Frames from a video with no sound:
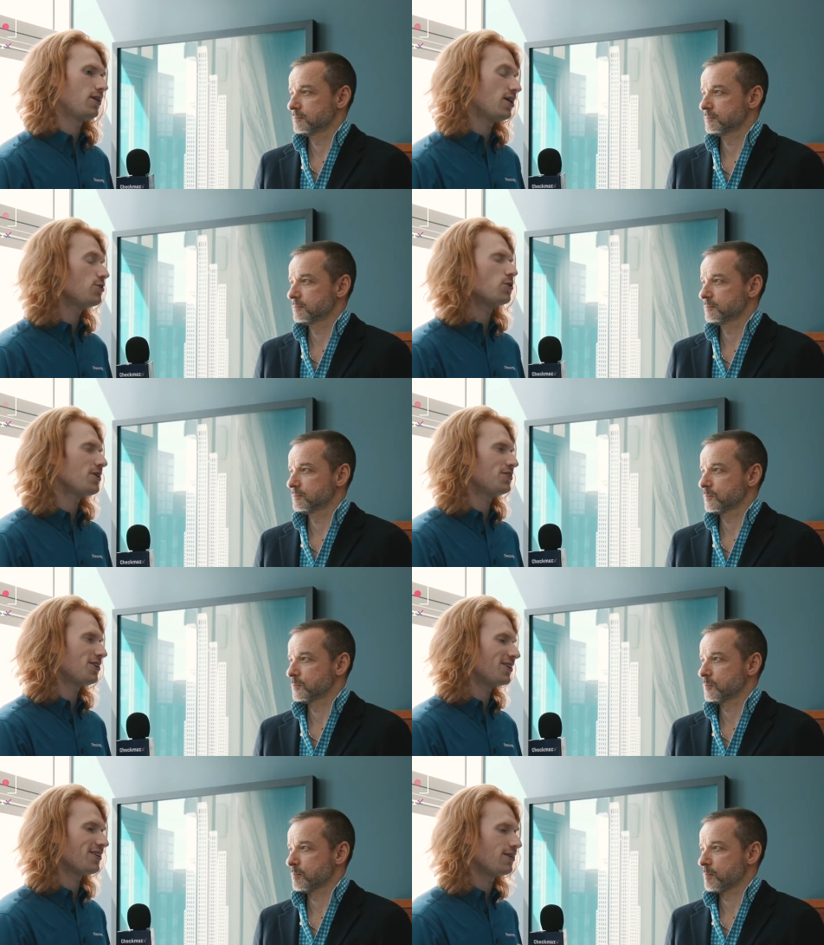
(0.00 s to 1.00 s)

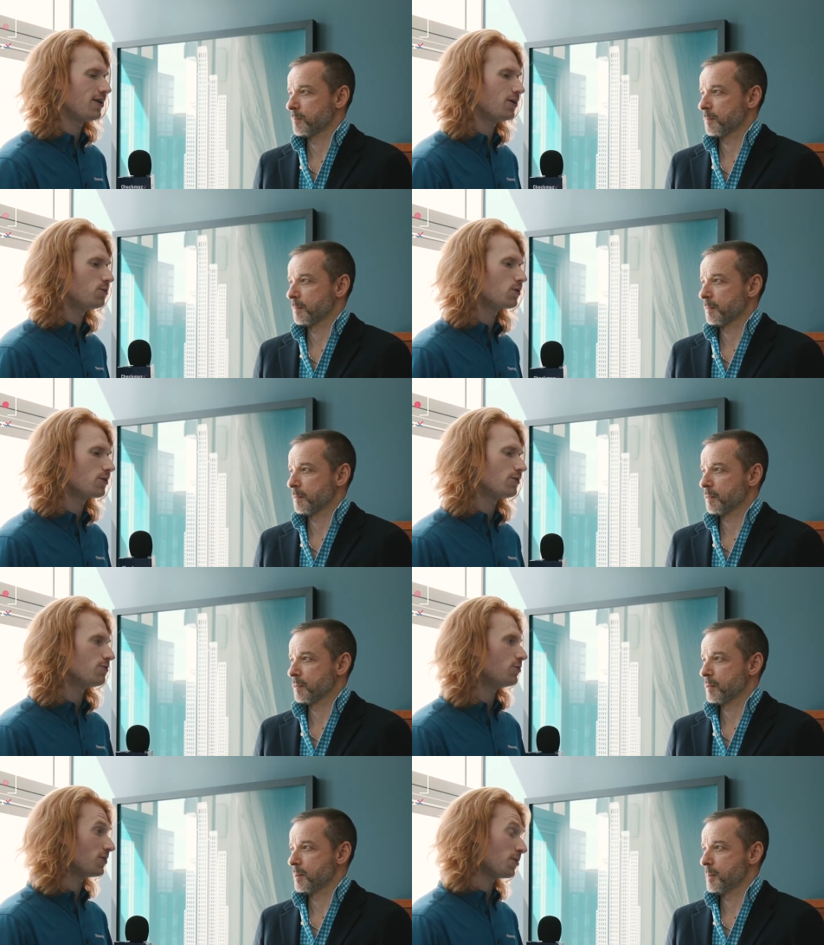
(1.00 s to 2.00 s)
Speaker 1: increasing uh, world
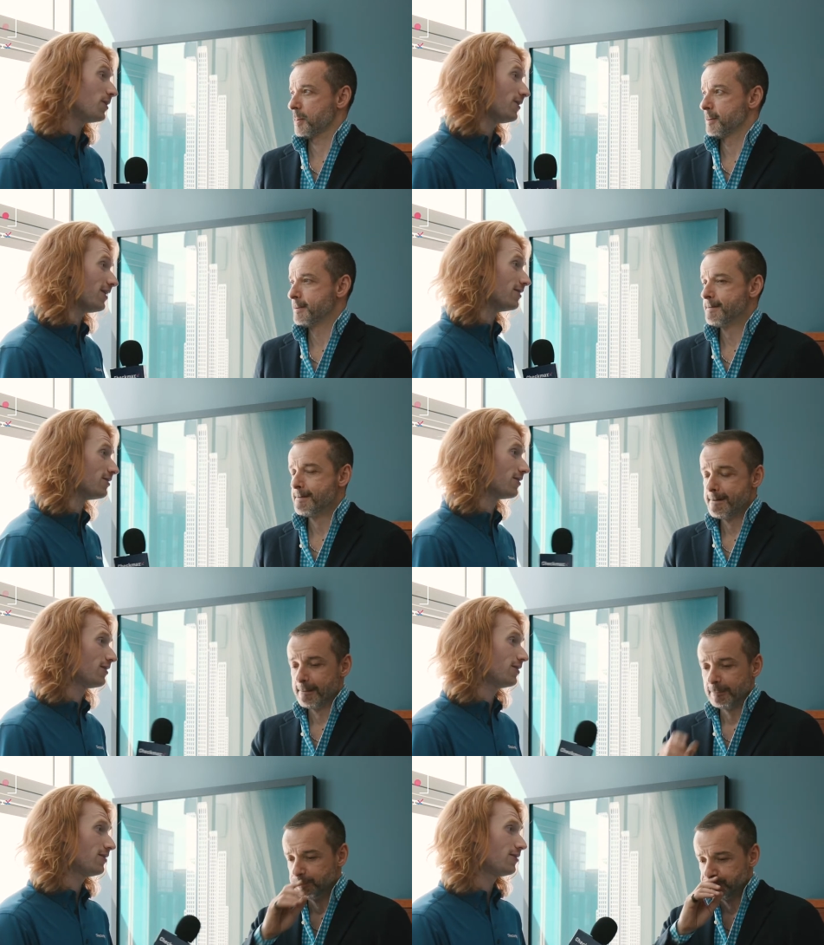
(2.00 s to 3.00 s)
of vulnerabilities?
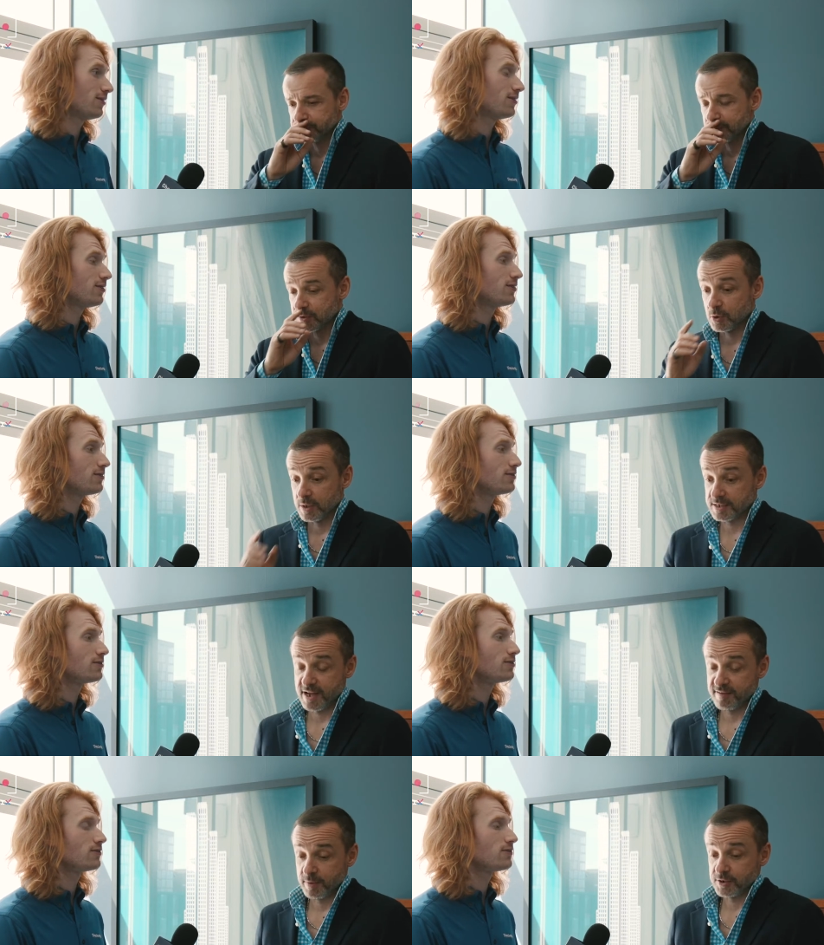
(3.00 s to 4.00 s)
So, as
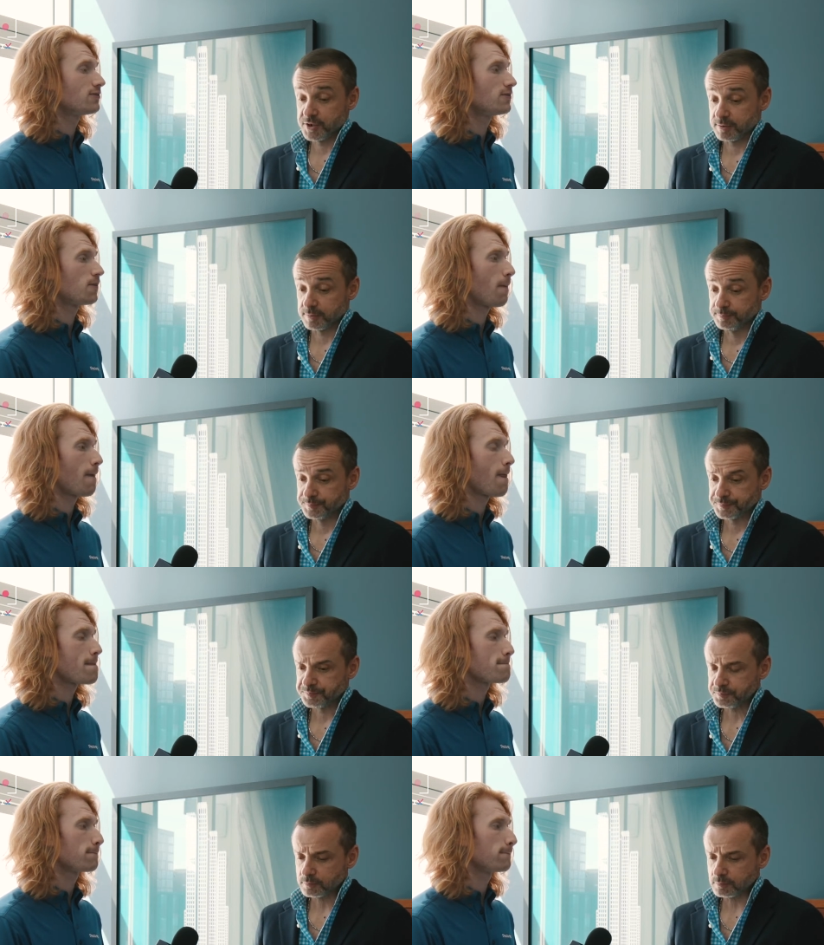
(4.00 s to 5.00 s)
I have mentioned,
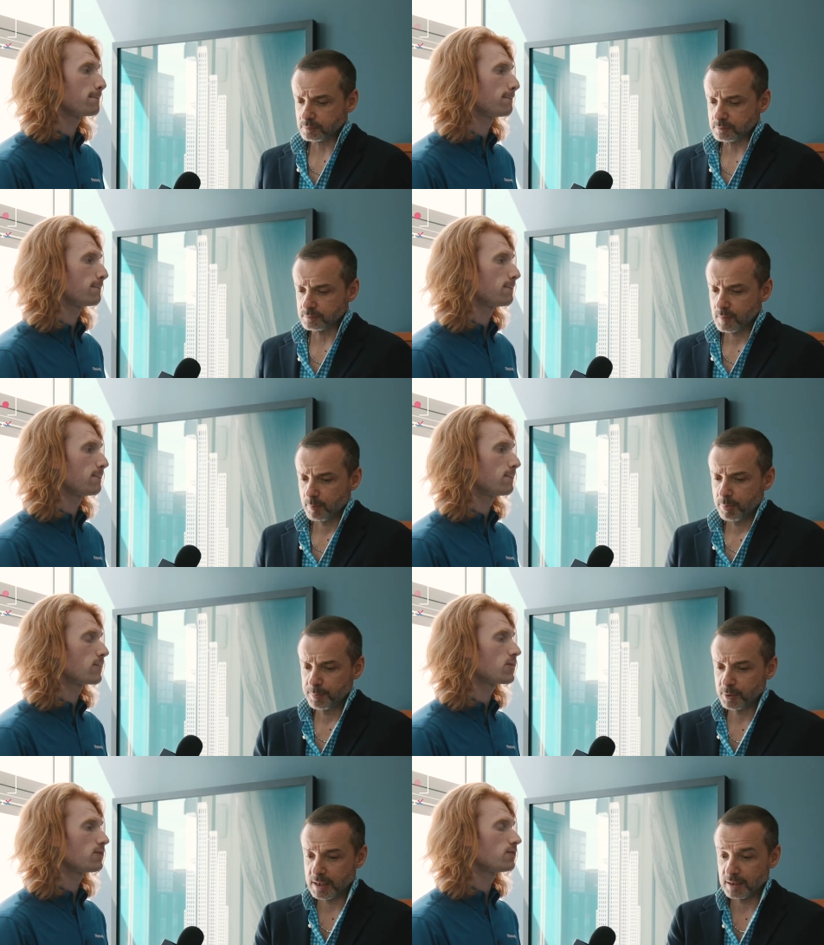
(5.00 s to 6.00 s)

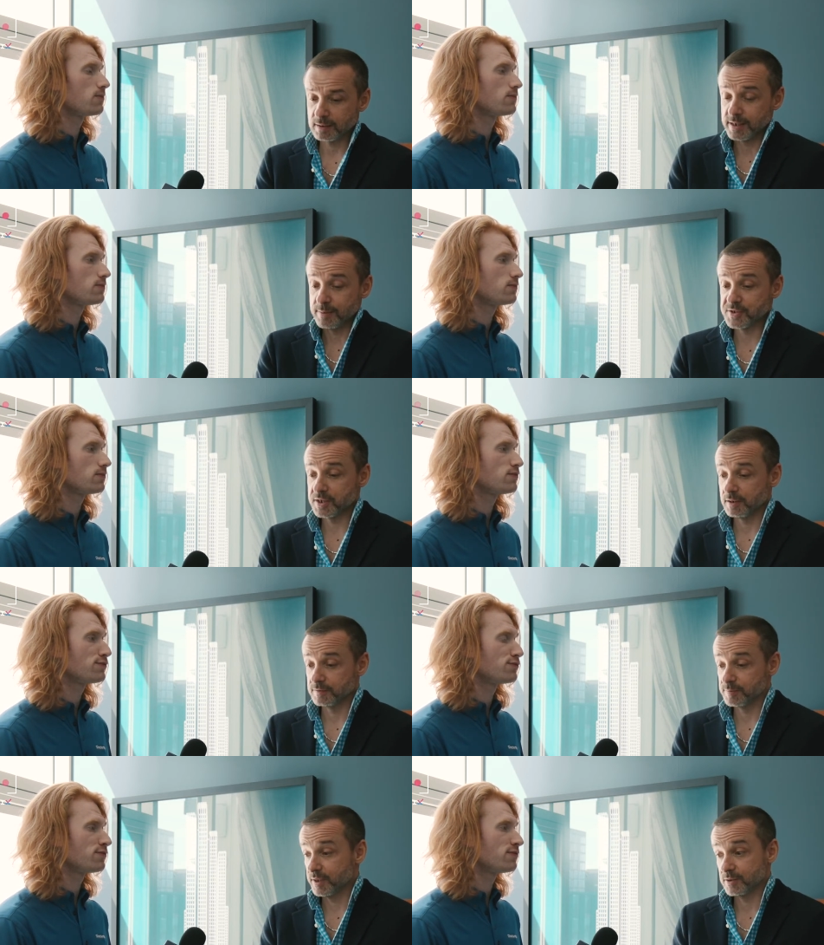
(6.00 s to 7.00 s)
Speaker 2: people got
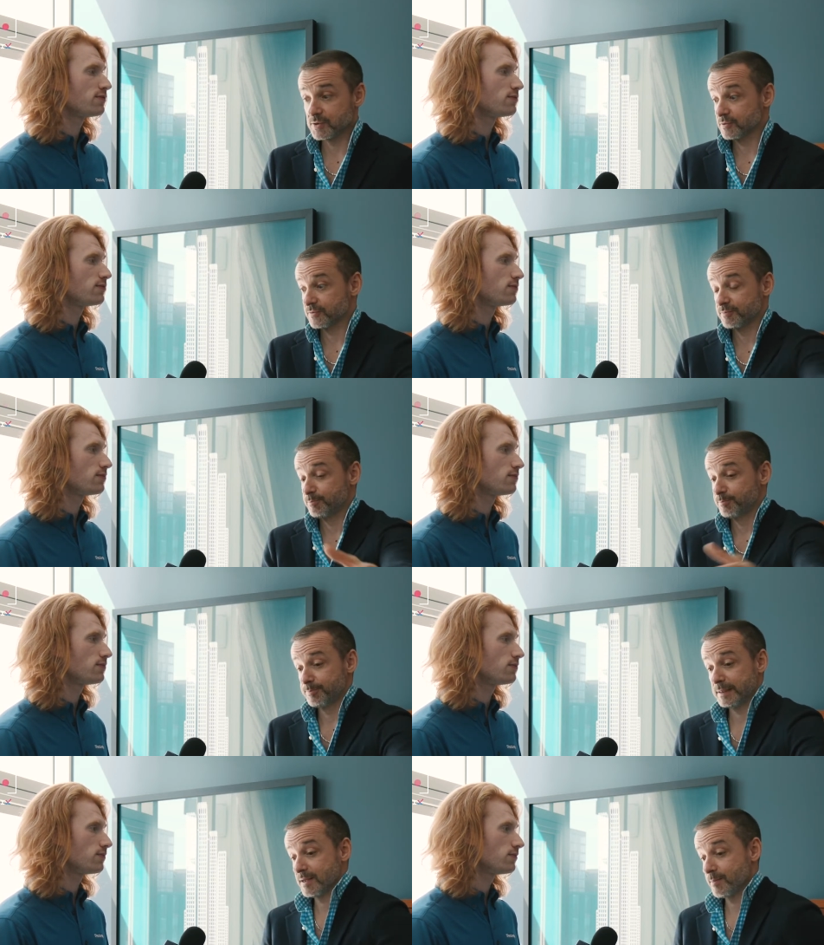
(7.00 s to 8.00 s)
themselves because of
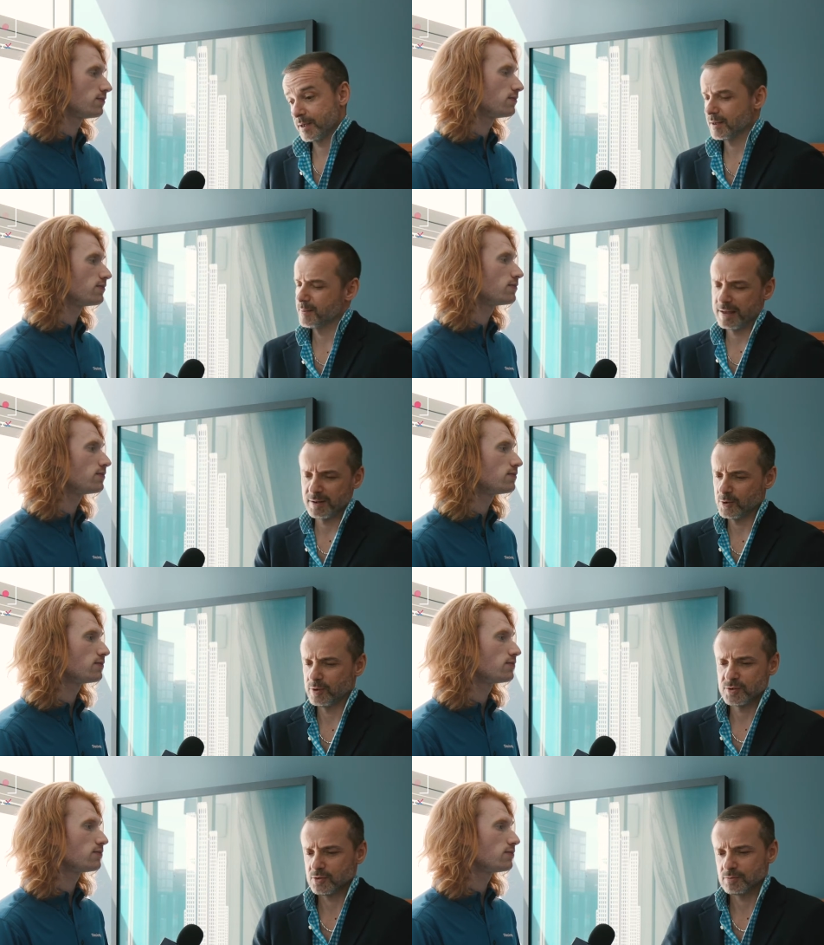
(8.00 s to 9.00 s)
pandemic, and I'm again
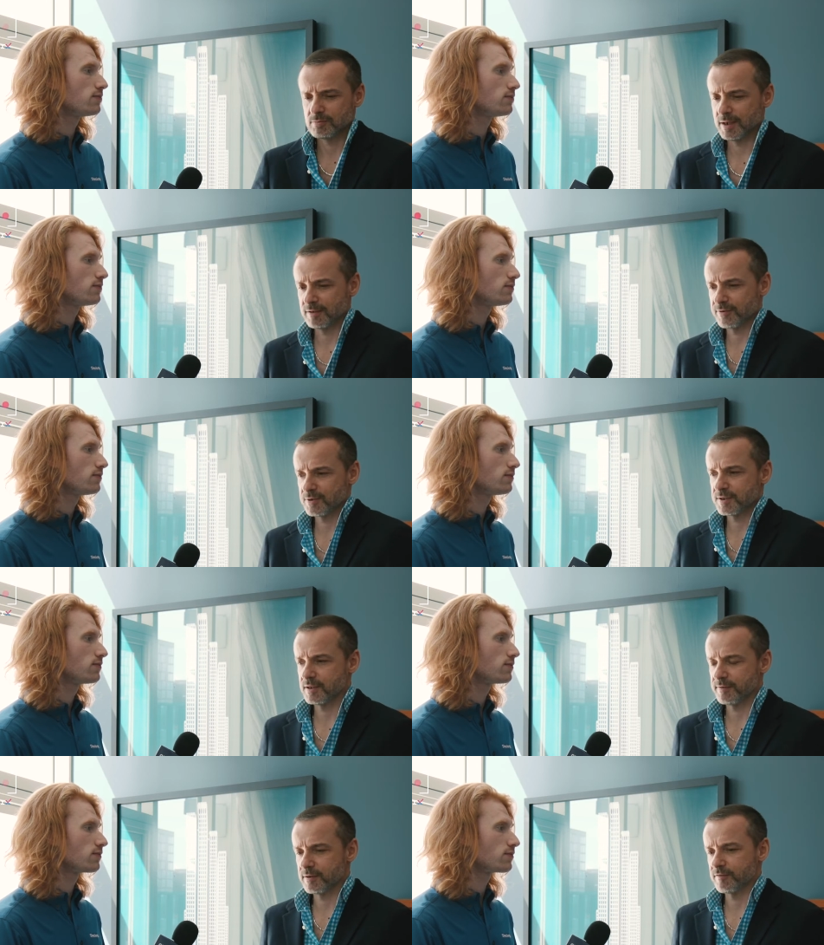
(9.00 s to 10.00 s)
going to the
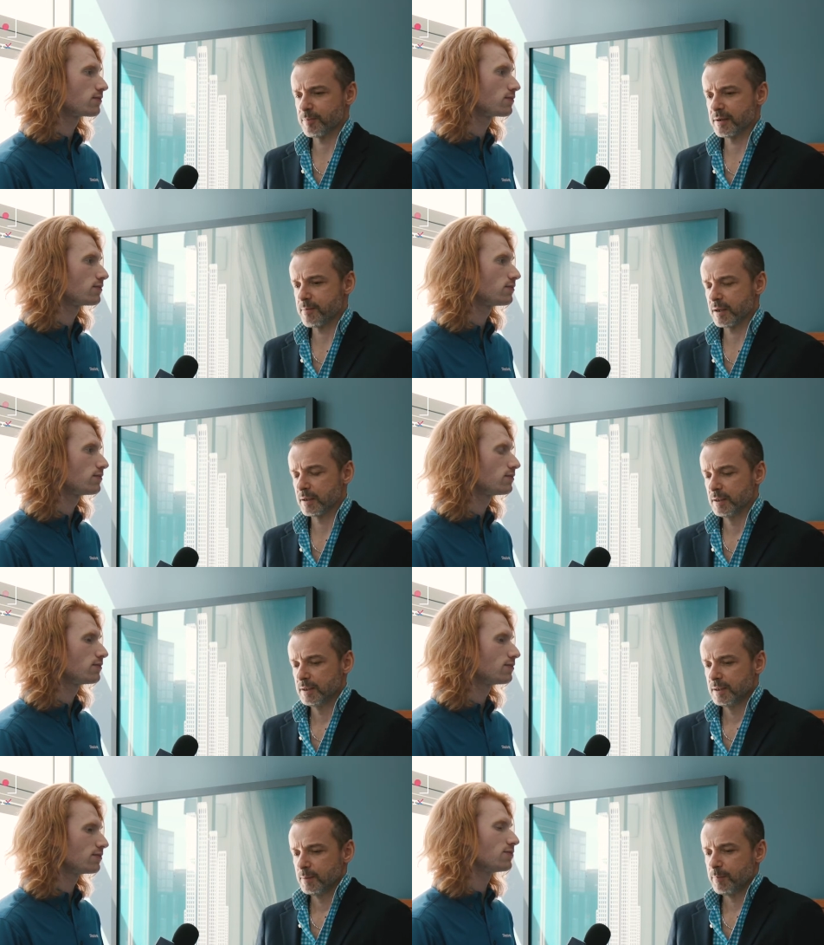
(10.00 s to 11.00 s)
unfortunate event of pandemic.
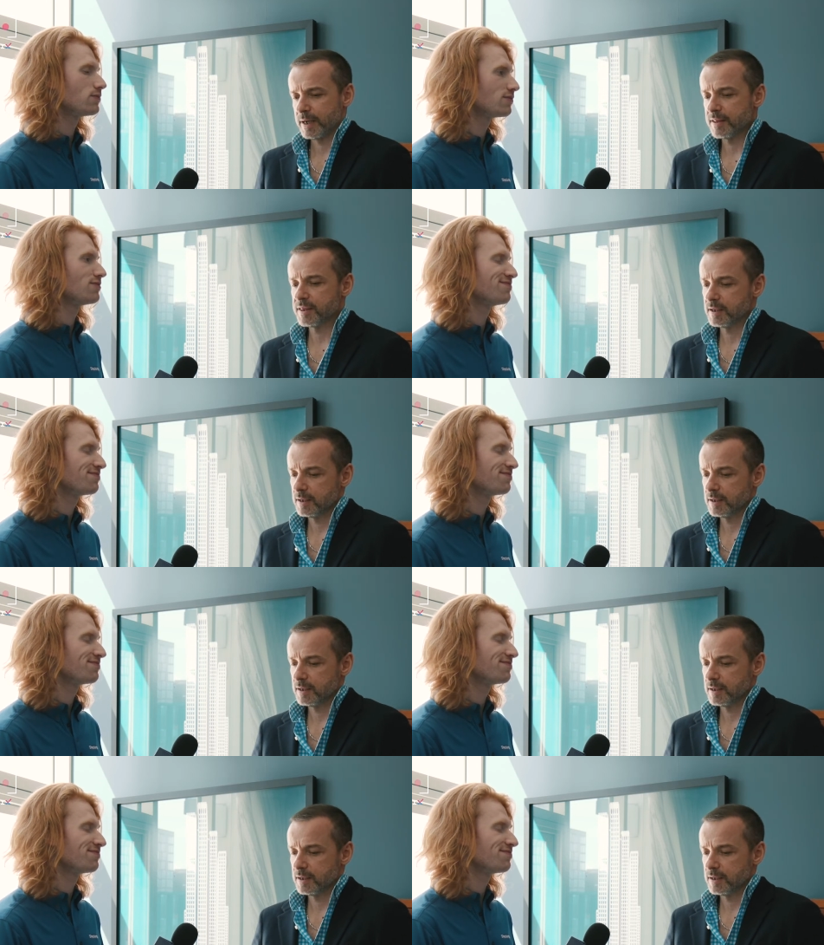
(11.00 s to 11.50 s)
But I think